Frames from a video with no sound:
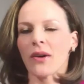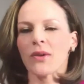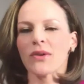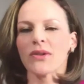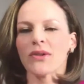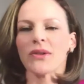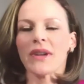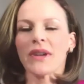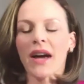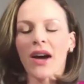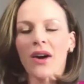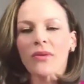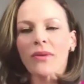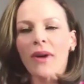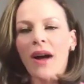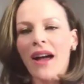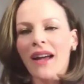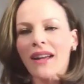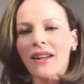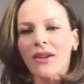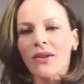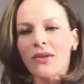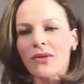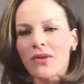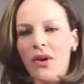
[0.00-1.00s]
So now,
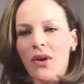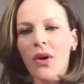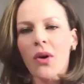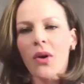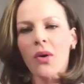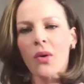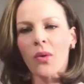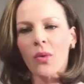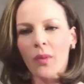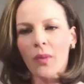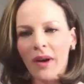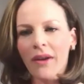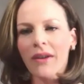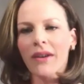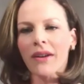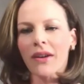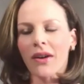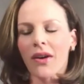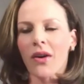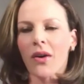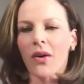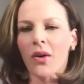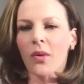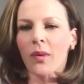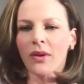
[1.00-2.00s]
Ryan, you know where to
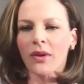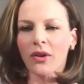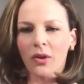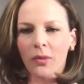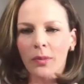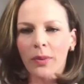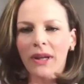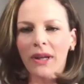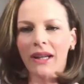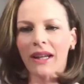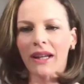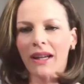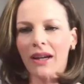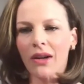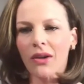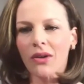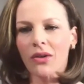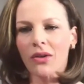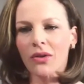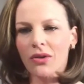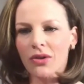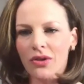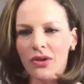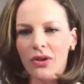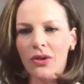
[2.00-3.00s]
go when you're picking out
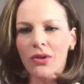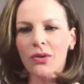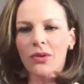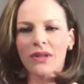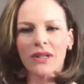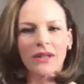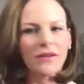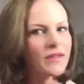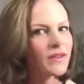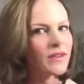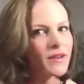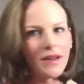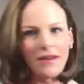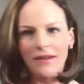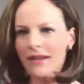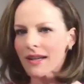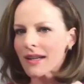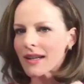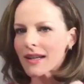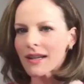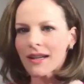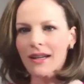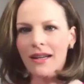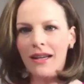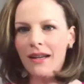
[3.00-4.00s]
your suits. If you
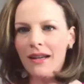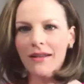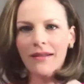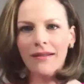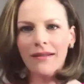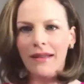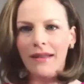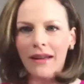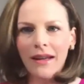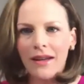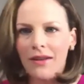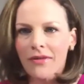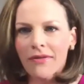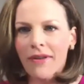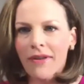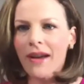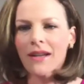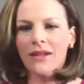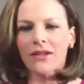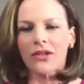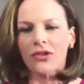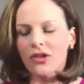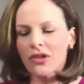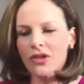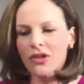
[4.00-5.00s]
need any
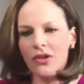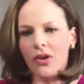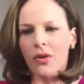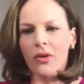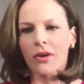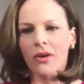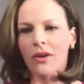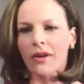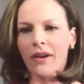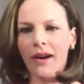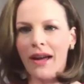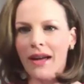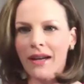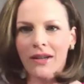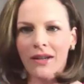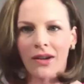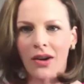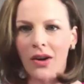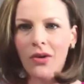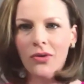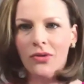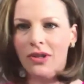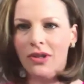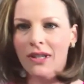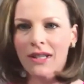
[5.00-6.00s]
advice, you just go to your head
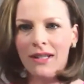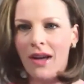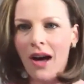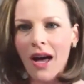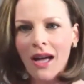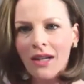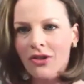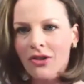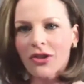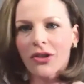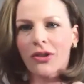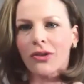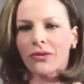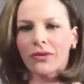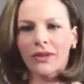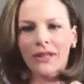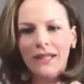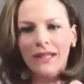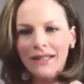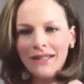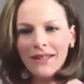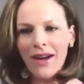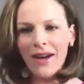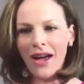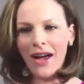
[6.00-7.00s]
coach. He's got you.
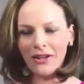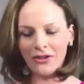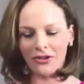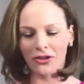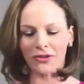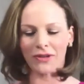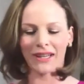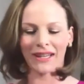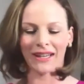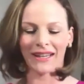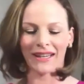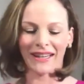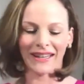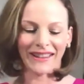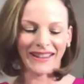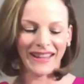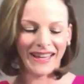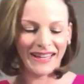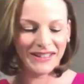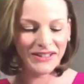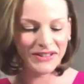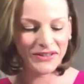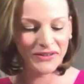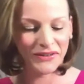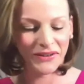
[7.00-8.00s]
He's got you, kid.
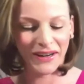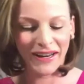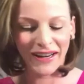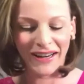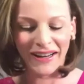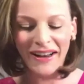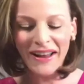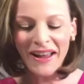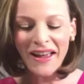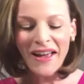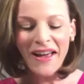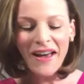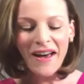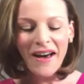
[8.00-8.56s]
That's great. Yeah.